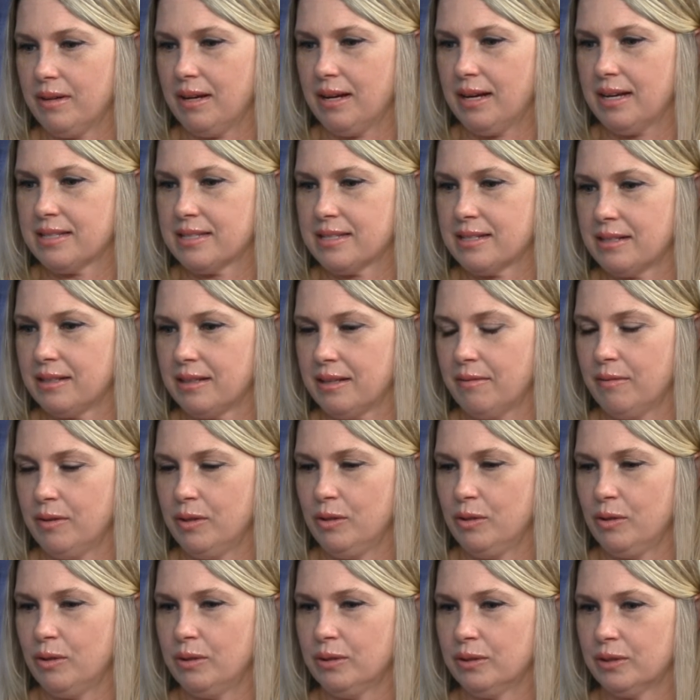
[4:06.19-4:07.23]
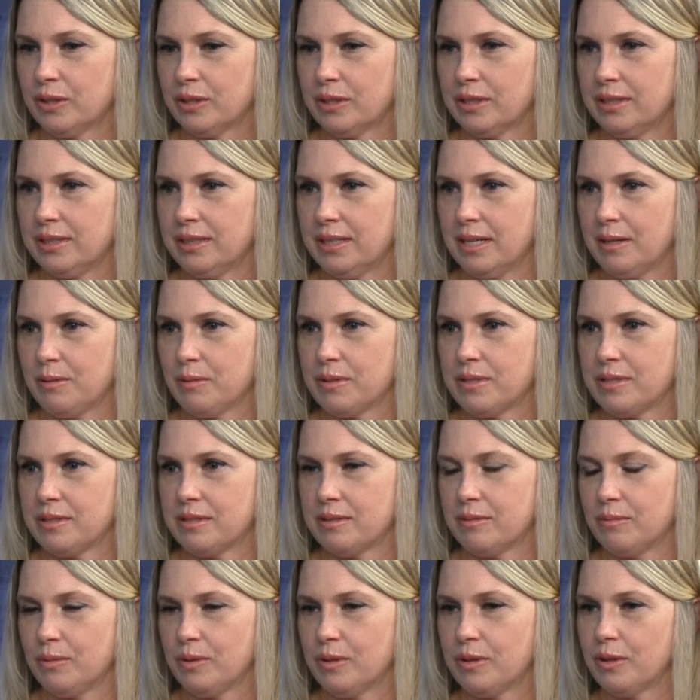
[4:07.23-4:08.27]
as an 11 year old girl, I
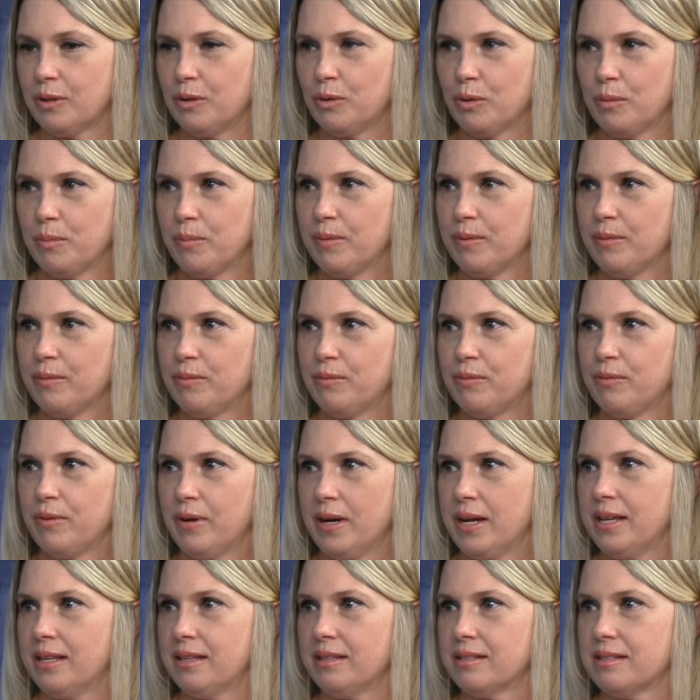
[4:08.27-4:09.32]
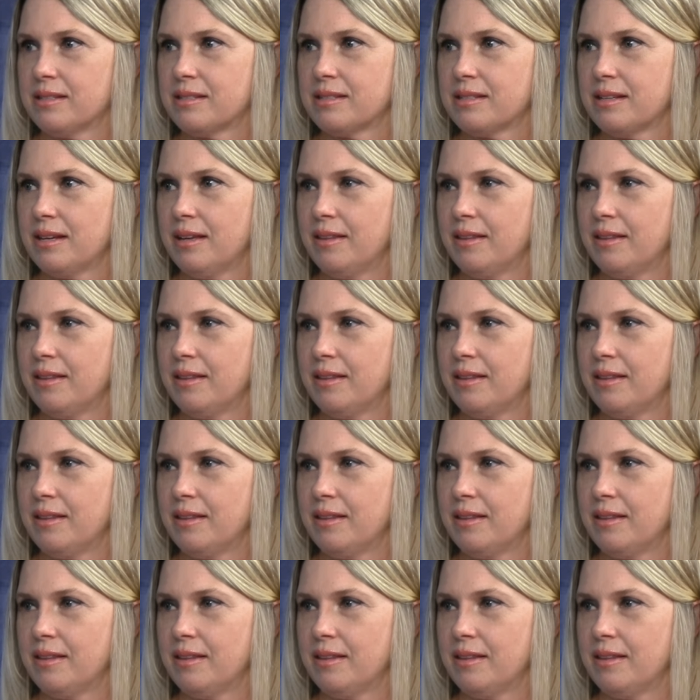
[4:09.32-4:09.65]
was with a group of friends,